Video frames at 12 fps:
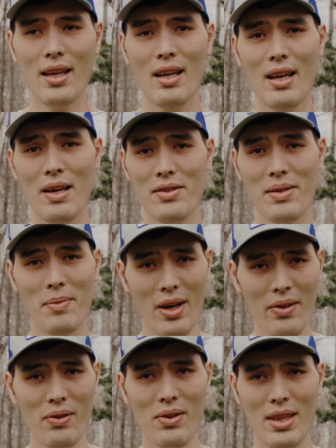Now, some
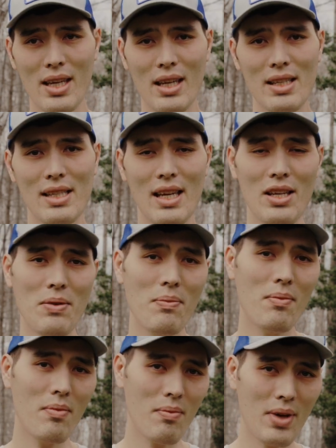other things that you
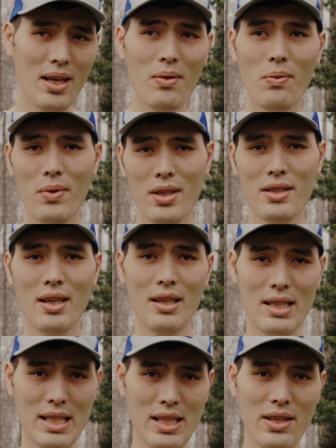might want to
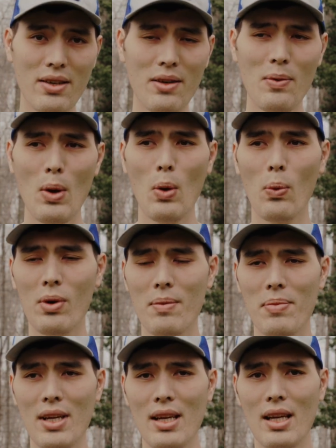consider would
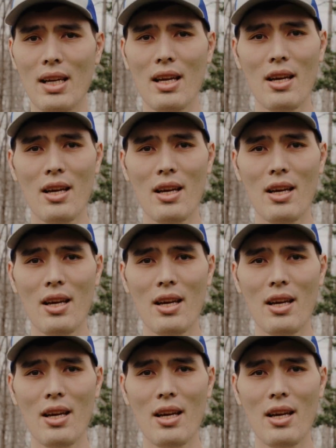be